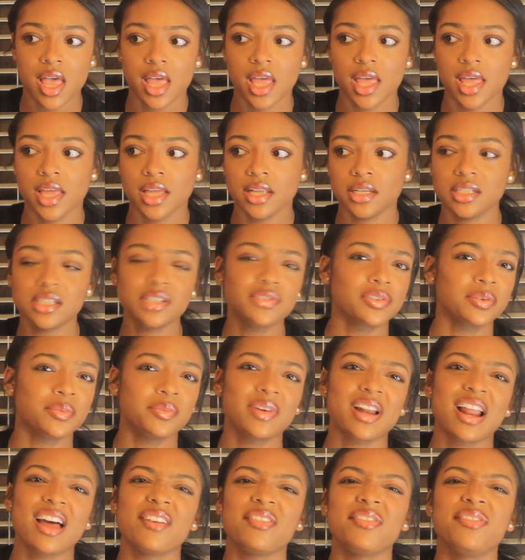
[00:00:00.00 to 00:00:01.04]
And just from
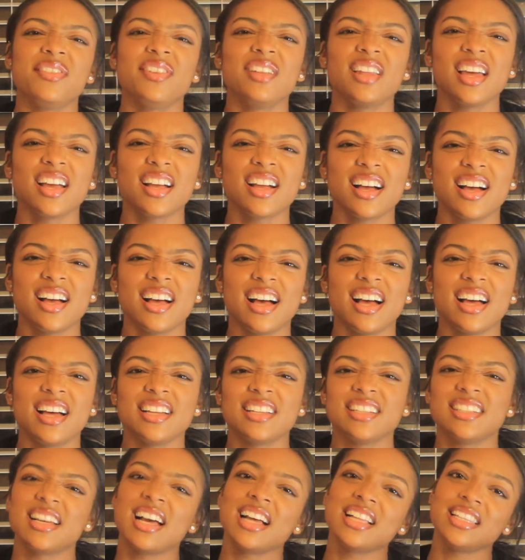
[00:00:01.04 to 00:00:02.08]
what I feel like
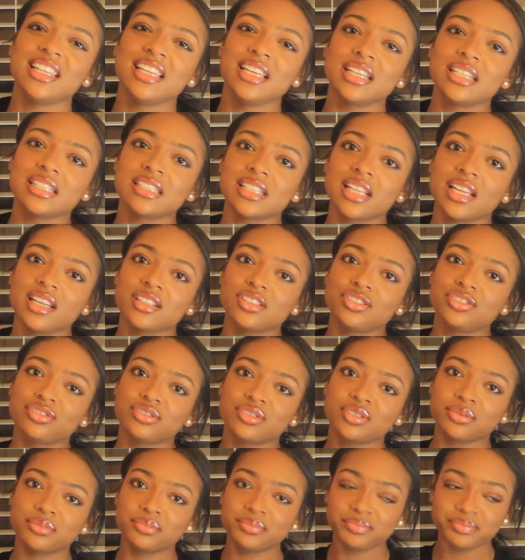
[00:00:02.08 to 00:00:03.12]
I think is like
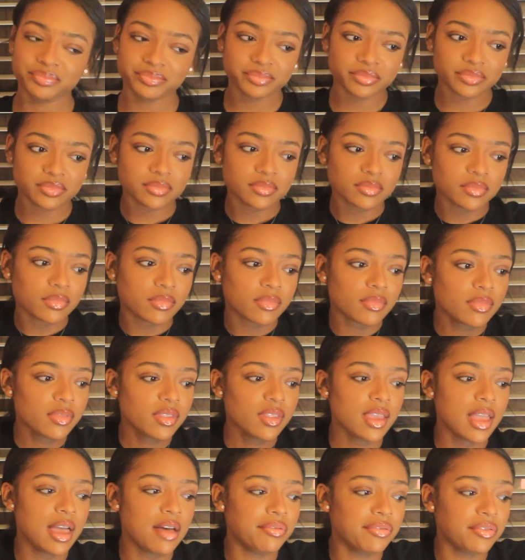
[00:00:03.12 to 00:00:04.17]
true.
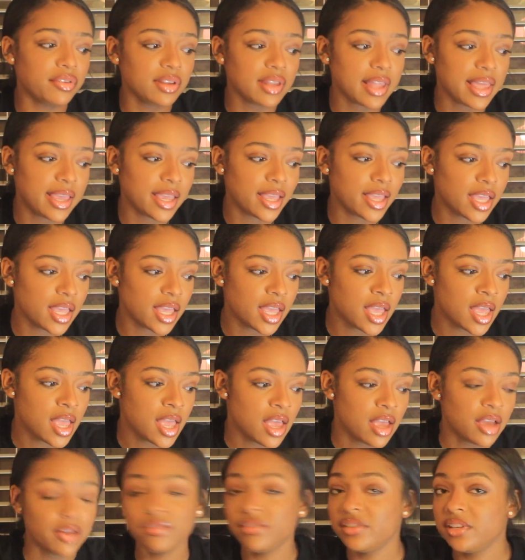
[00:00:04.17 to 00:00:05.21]
I feel like
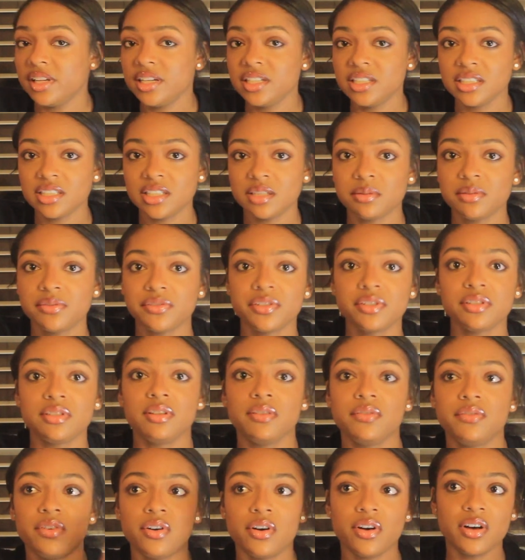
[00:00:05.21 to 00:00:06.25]
relationships, first
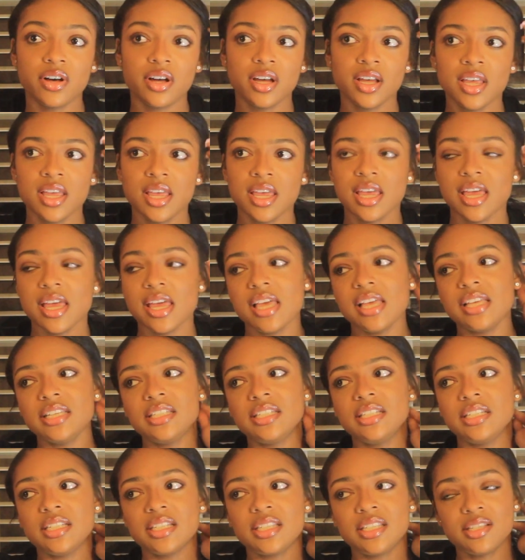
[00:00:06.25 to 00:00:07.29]
of all,
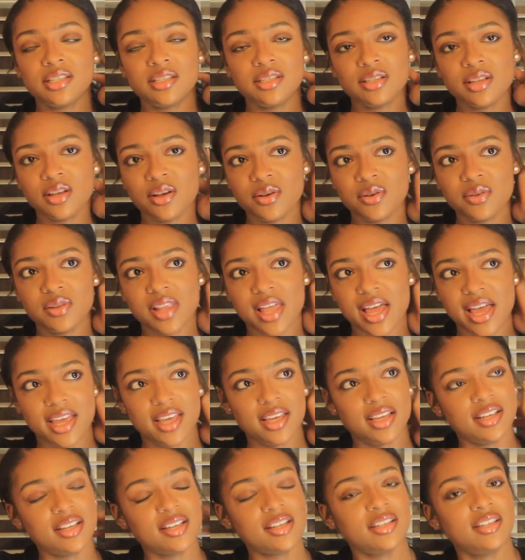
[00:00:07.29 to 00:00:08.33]
it's just so
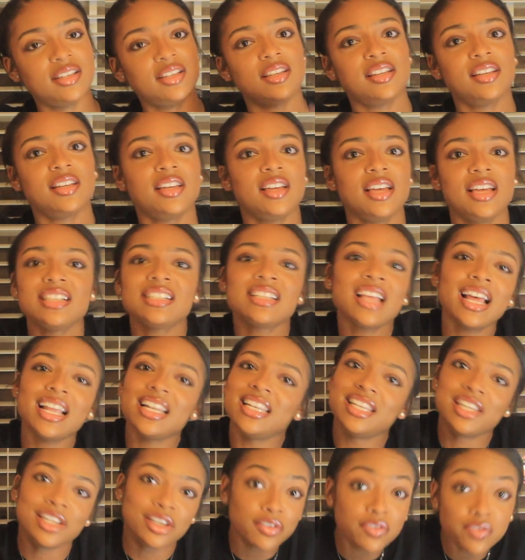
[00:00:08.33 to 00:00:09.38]
like, it's
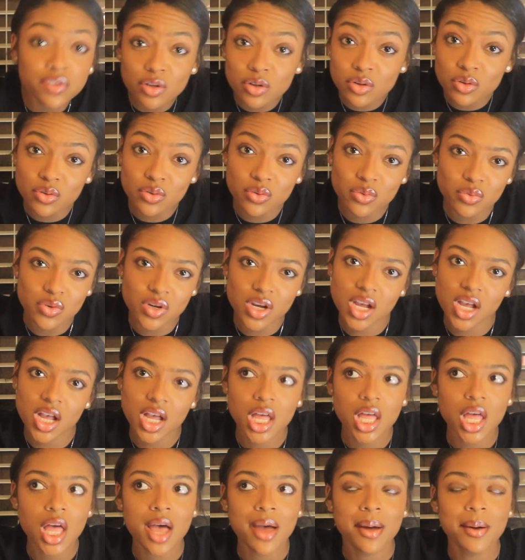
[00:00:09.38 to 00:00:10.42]
not difficult,
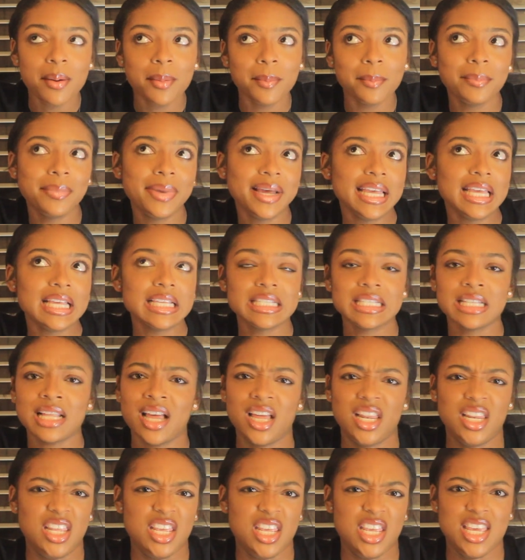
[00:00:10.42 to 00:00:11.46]
but it's
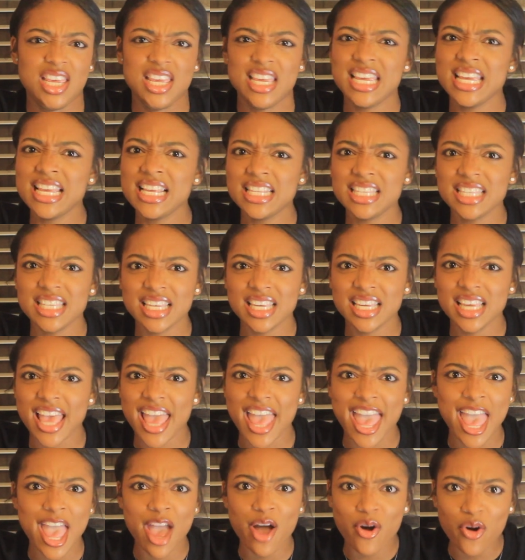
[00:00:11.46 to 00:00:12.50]
not easy
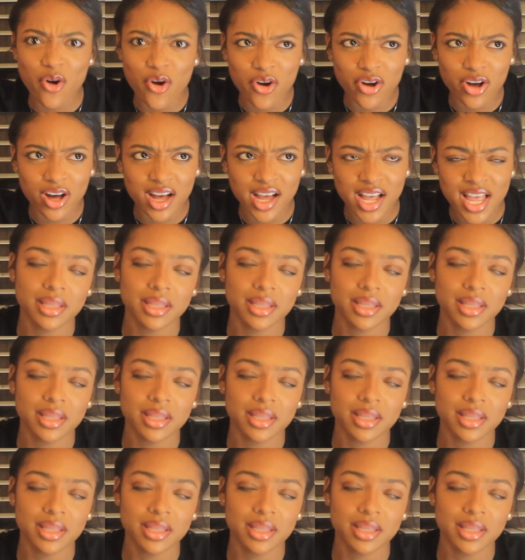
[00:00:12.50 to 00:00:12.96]
at all.